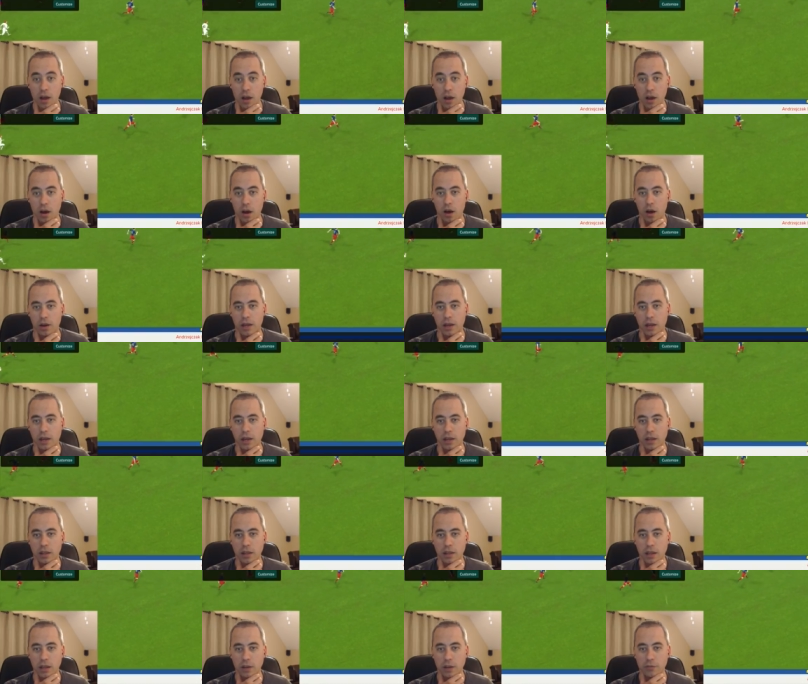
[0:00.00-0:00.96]
Oh, can he
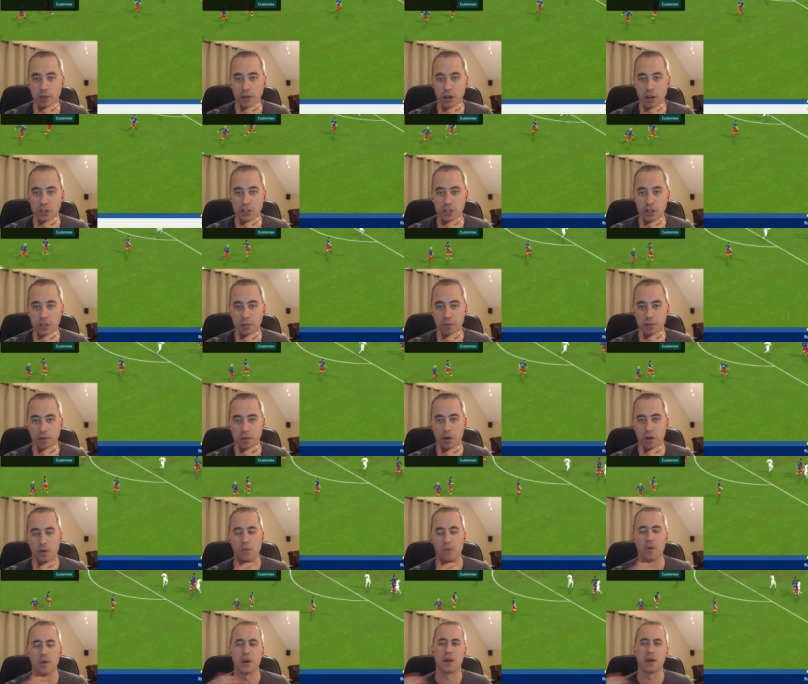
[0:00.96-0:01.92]
can he finish the...
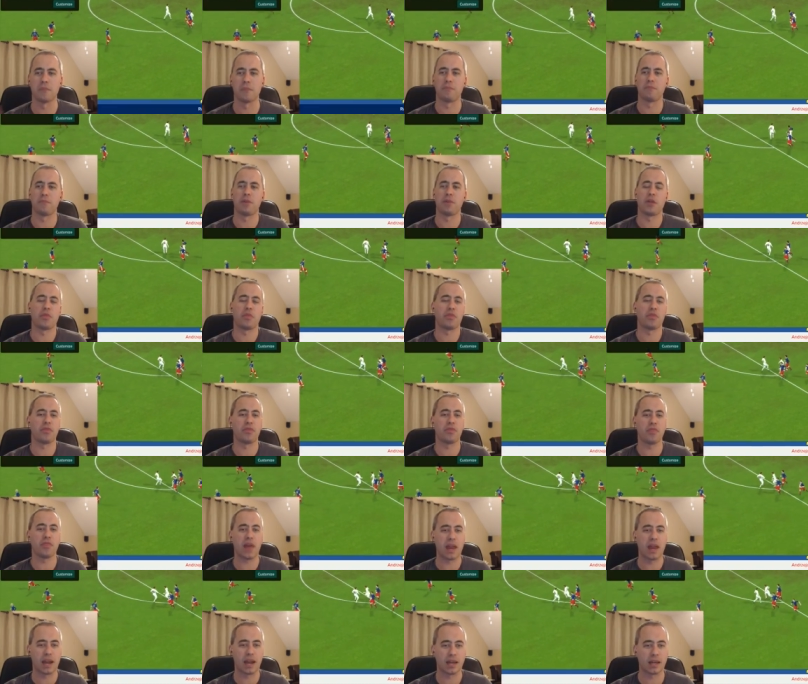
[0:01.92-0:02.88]
Oh, what a
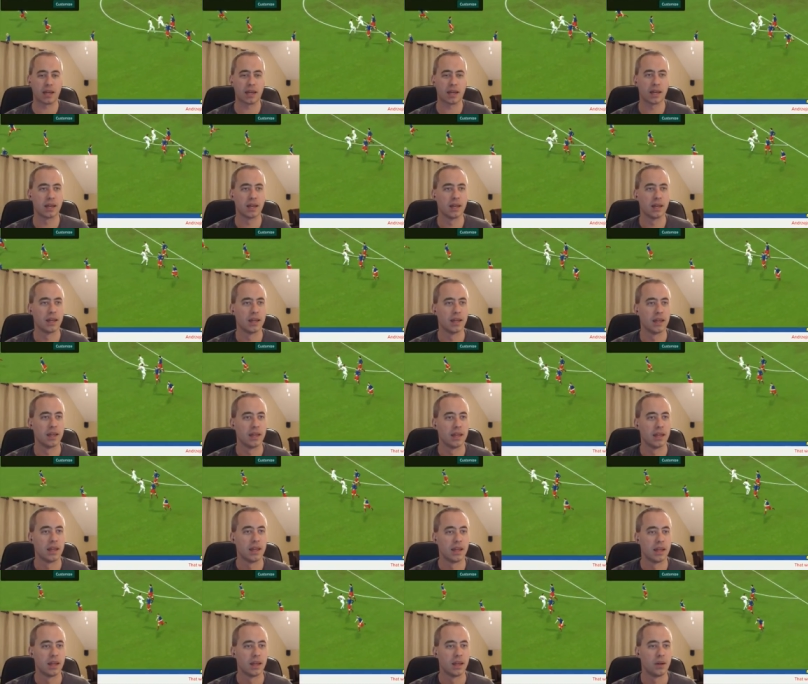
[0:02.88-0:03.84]
pathetic...
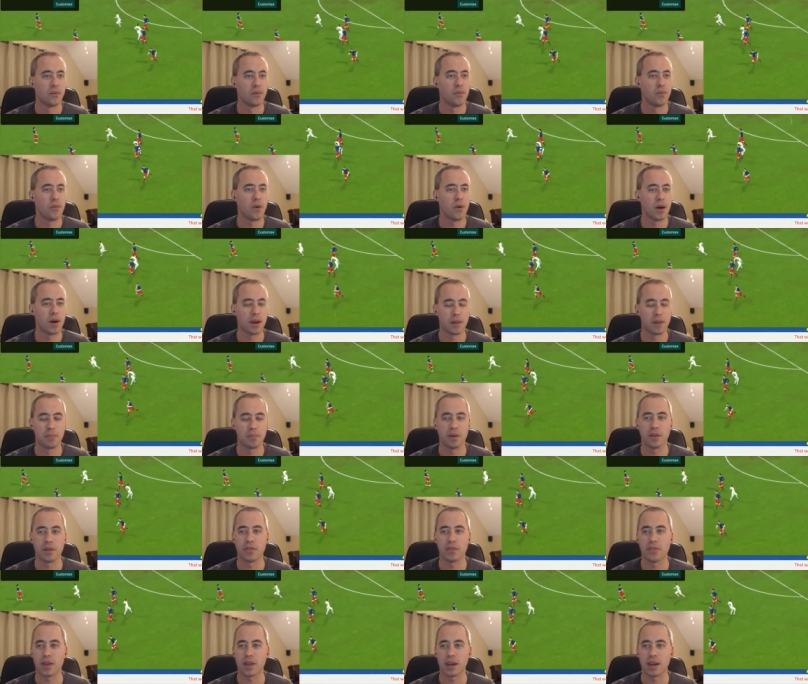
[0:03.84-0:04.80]
What a
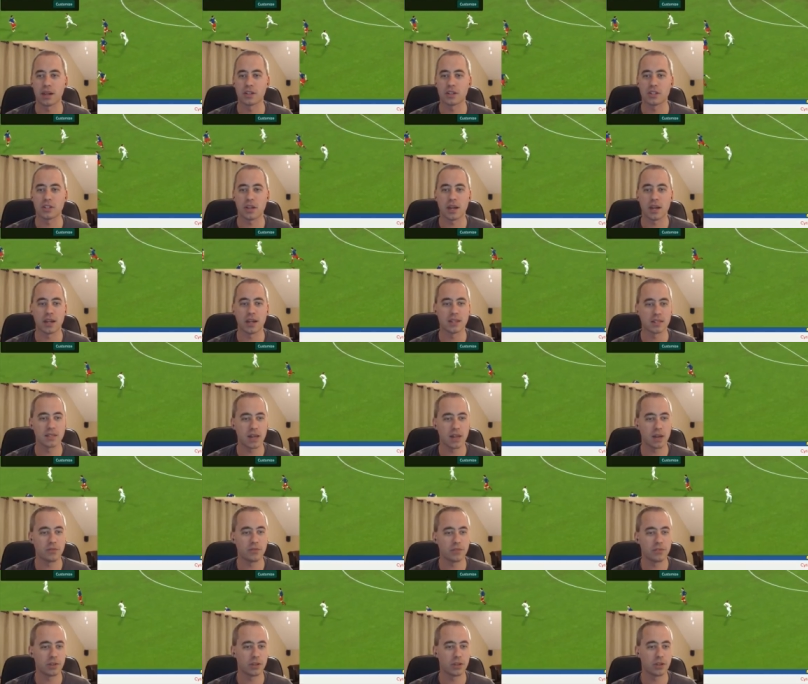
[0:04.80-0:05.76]
pathetic shot. He's
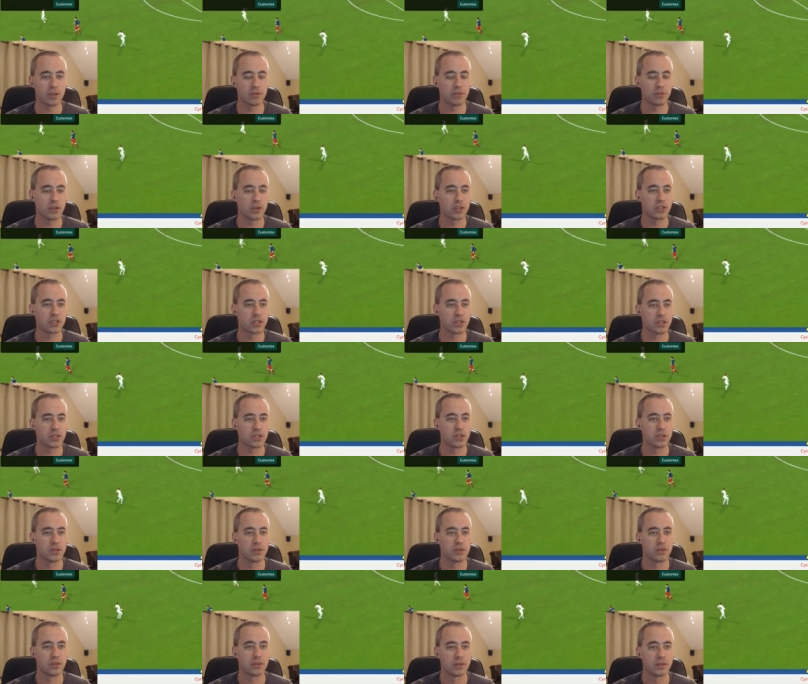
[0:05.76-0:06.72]
got f good finishing,
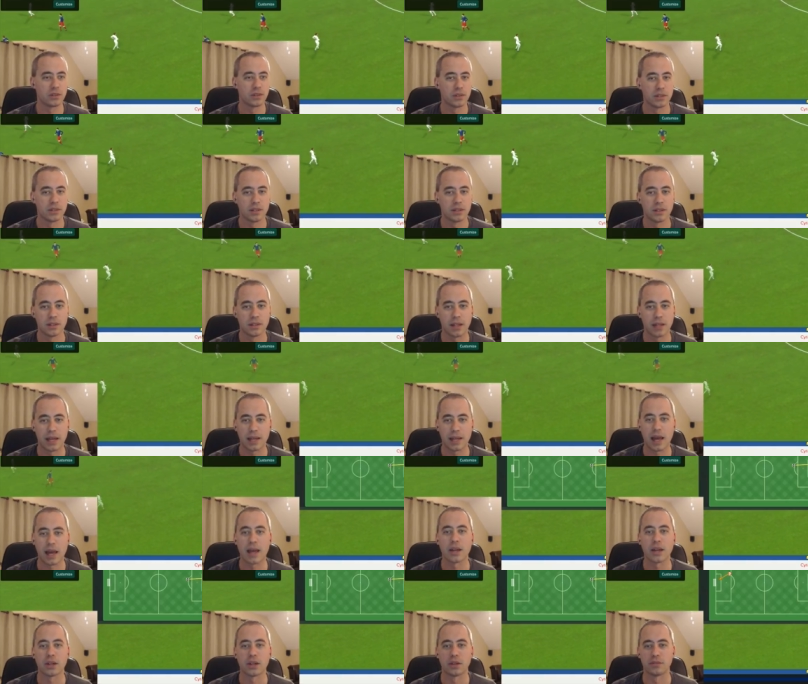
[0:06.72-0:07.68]
too. Like,
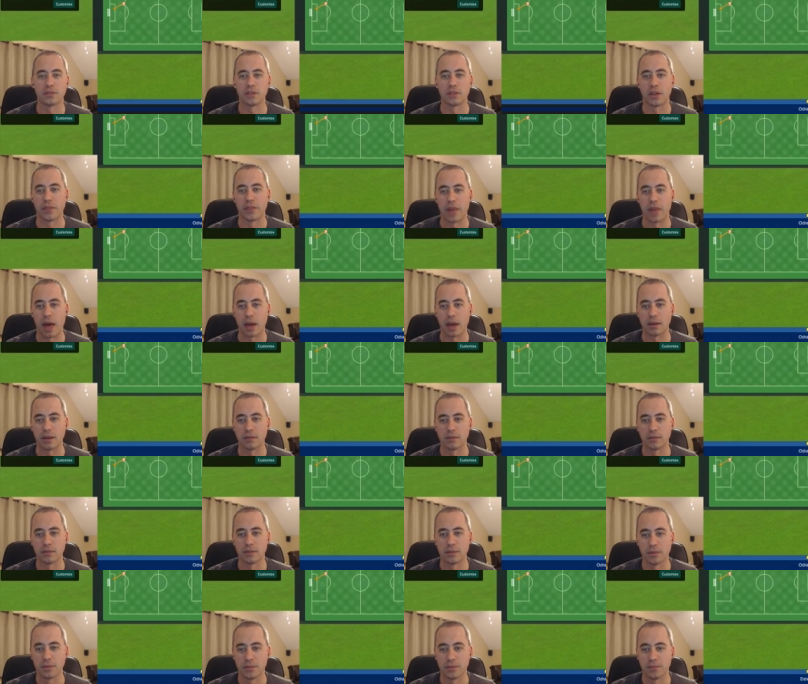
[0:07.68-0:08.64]
I could have done that.
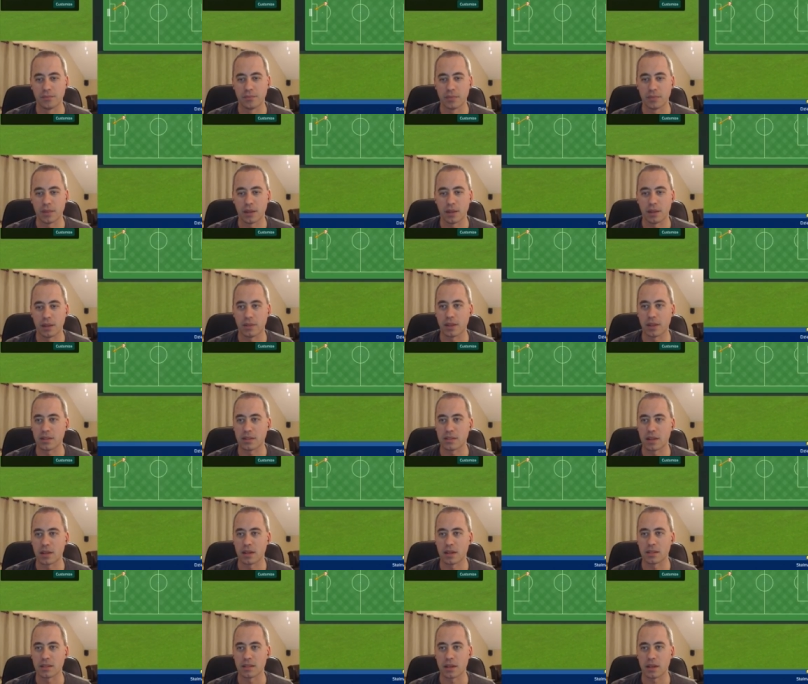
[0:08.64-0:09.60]
And that's
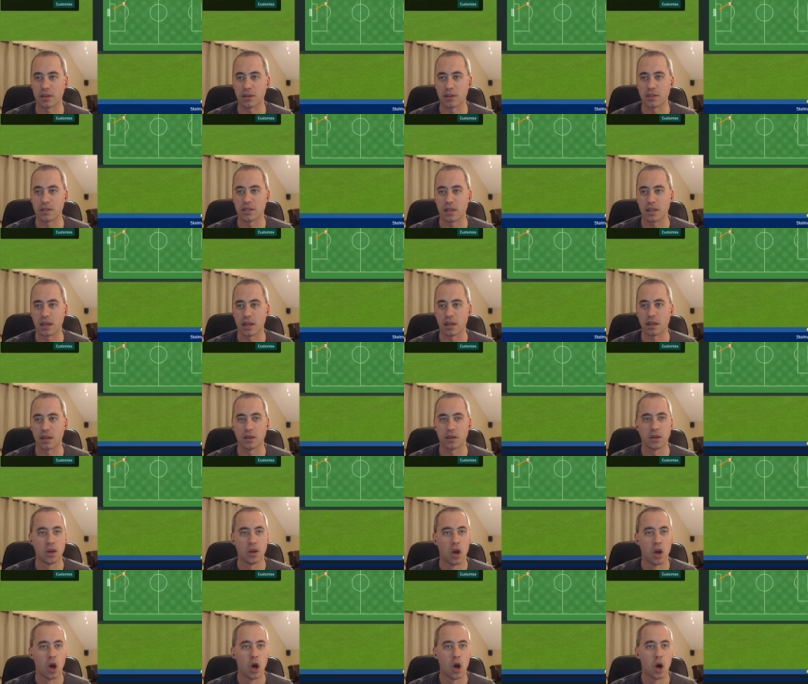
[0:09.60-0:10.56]
not exactly saying
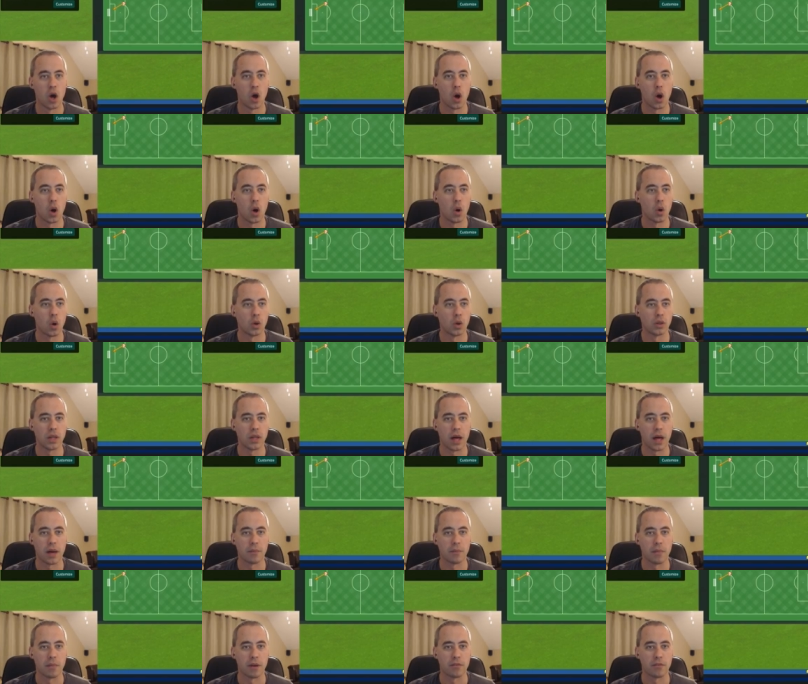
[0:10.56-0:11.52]
a whole lot, my